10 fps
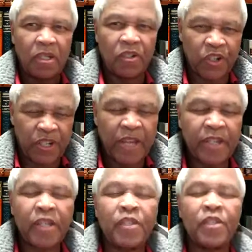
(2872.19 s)

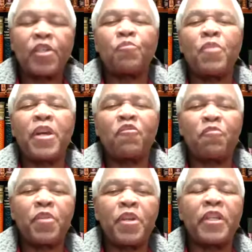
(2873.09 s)
Redundant it may
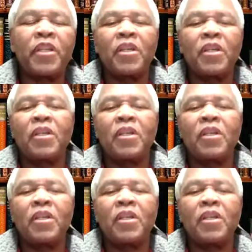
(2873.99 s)
have been,